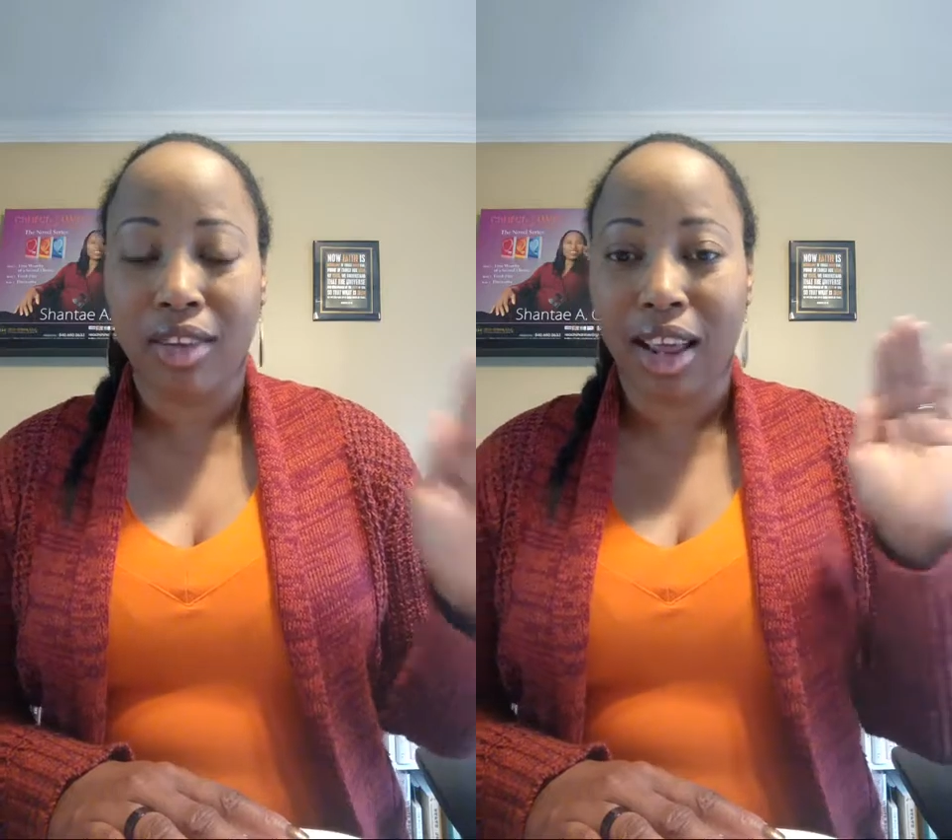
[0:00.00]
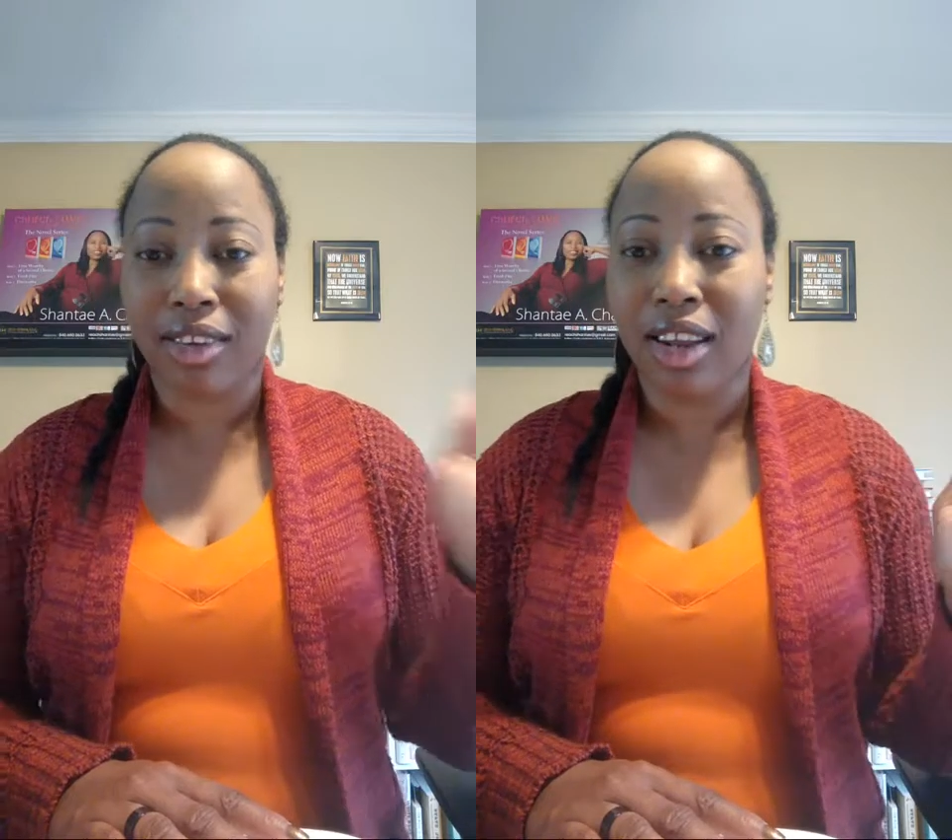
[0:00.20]

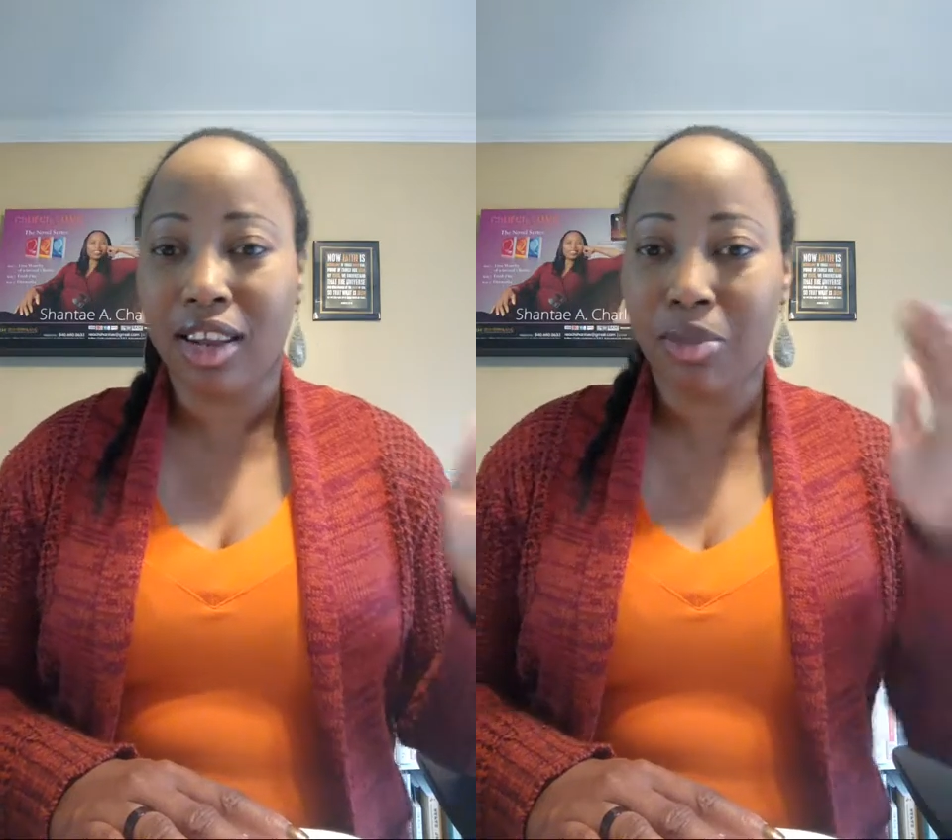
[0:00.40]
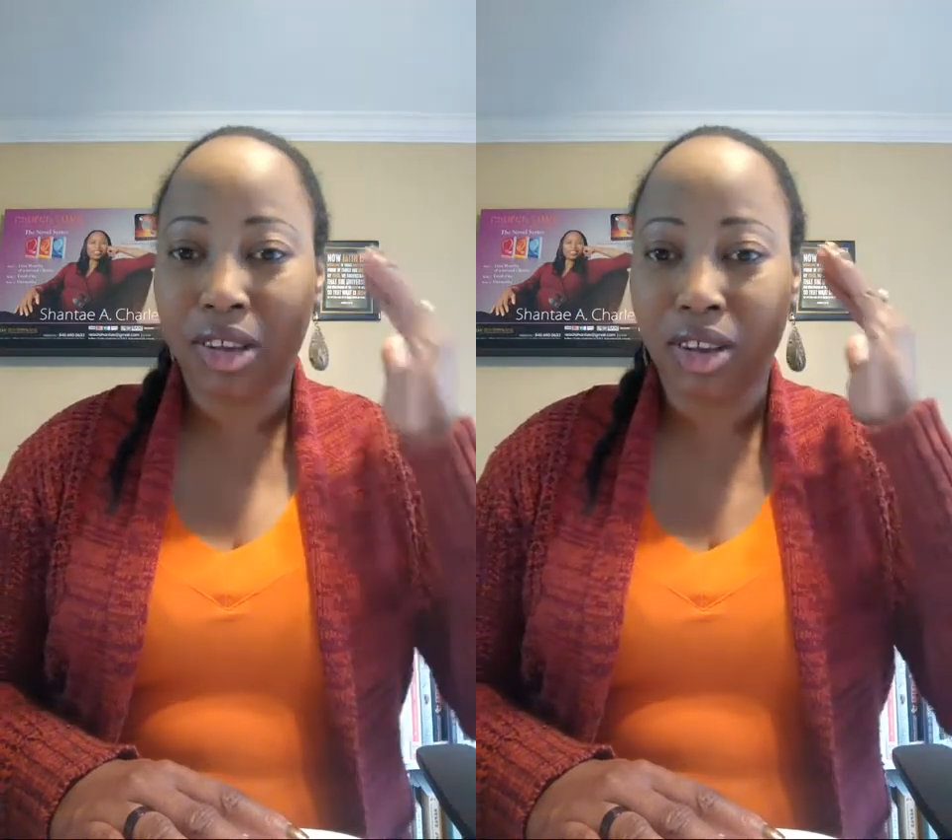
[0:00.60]
That
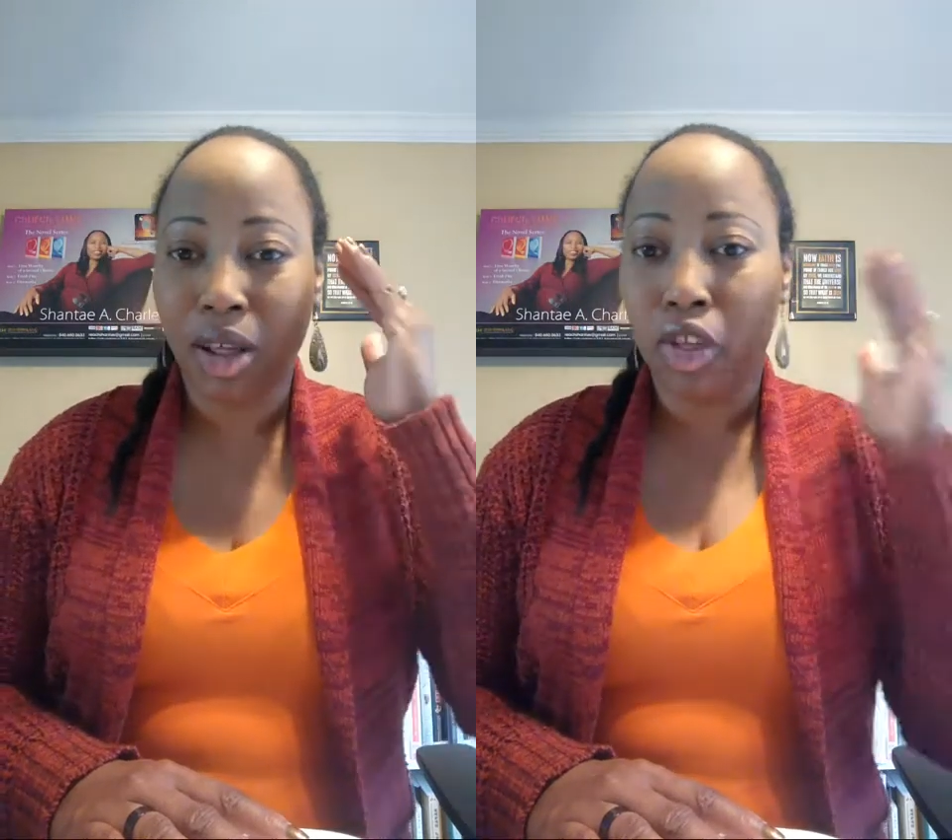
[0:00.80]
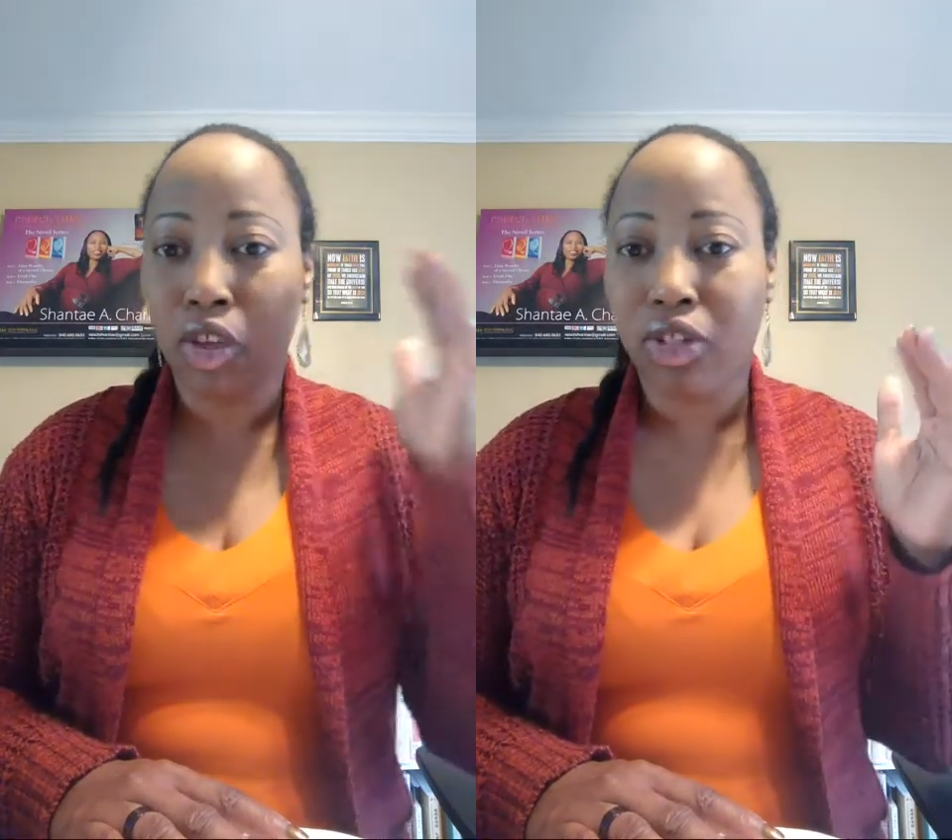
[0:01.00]
needs to be
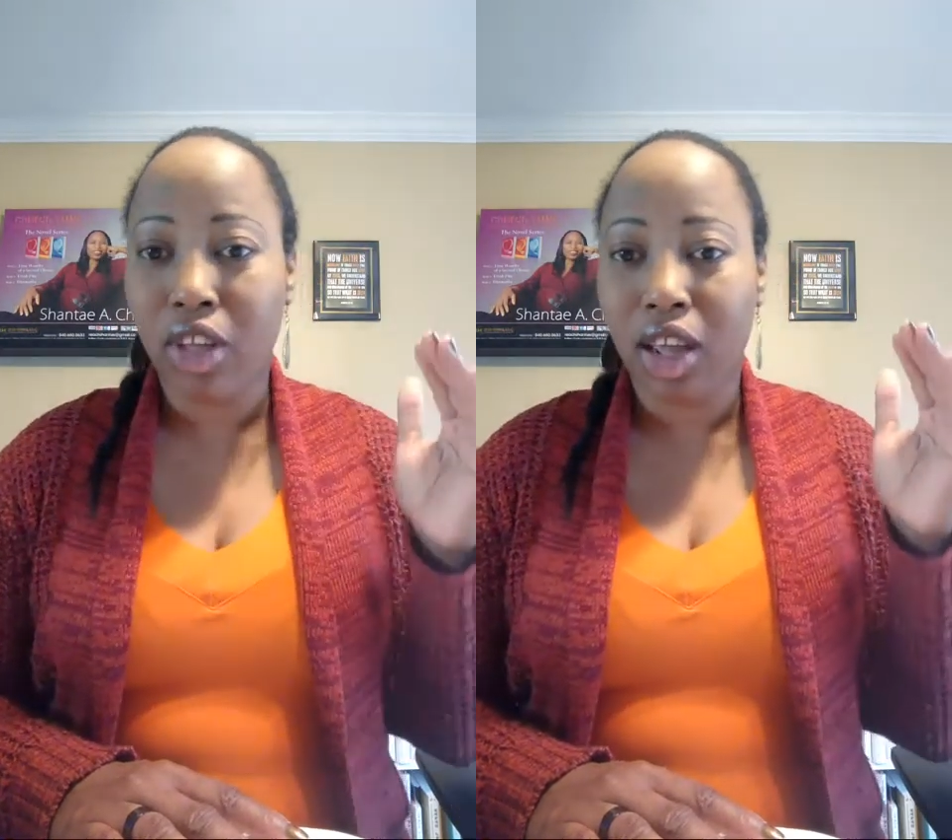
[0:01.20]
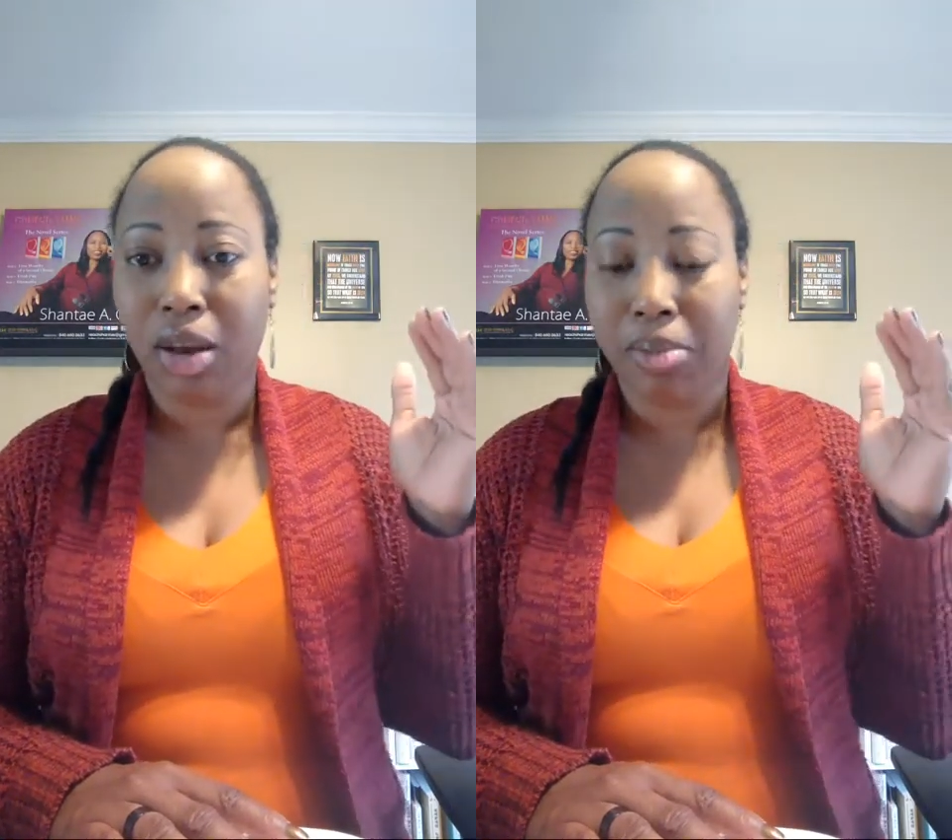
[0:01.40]
something you're
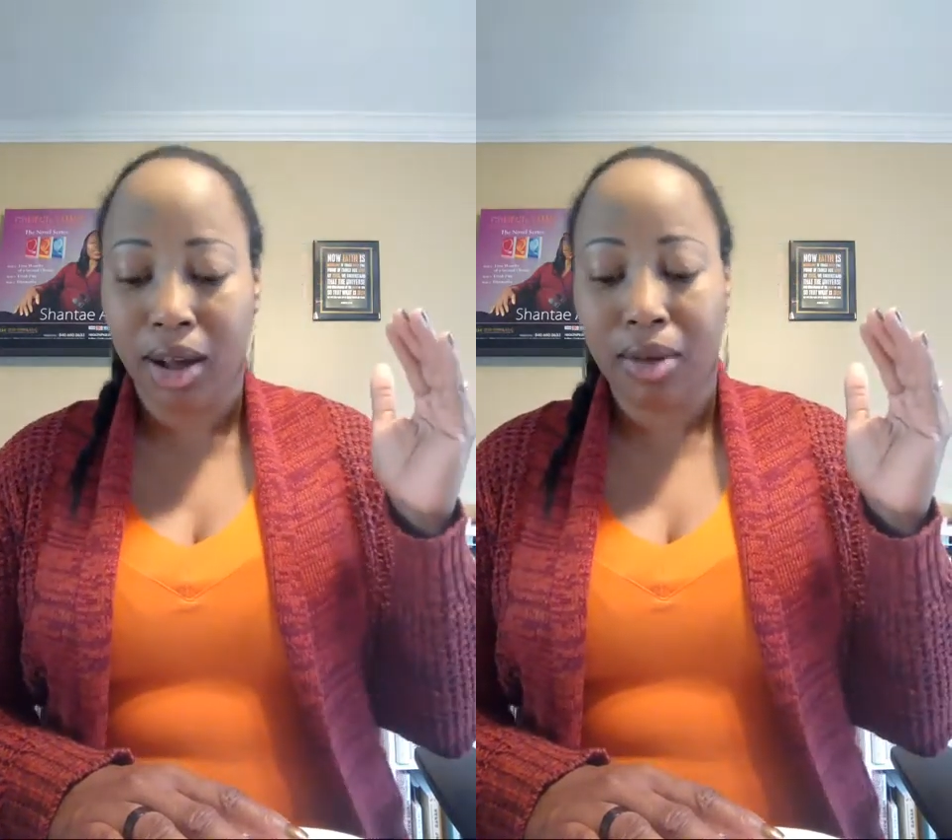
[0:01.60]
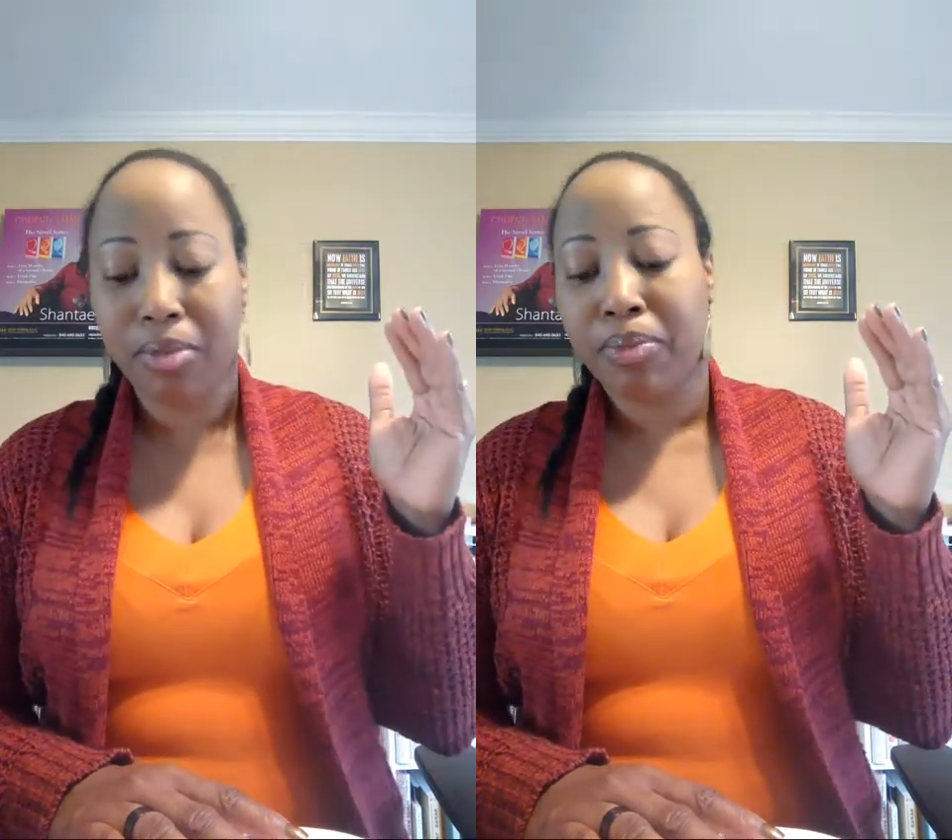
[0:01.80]
thinking about.